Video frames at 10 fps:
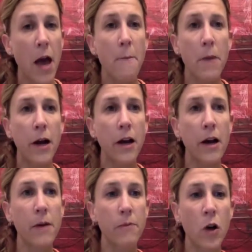But
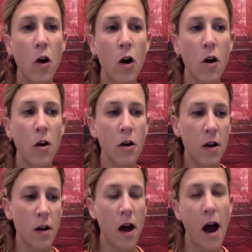there are
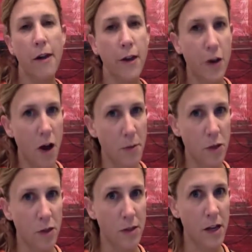highlighted
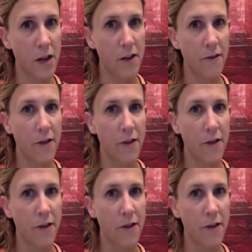options of